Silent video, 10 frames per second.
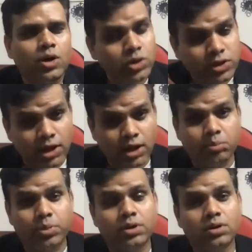this
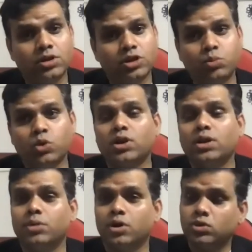club, this book
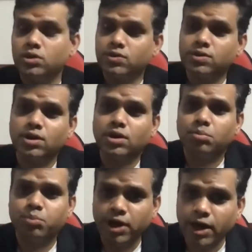club, how this
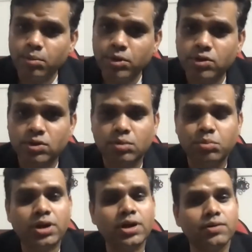PIM is
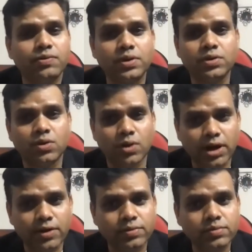making difference in your
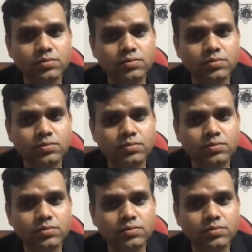life,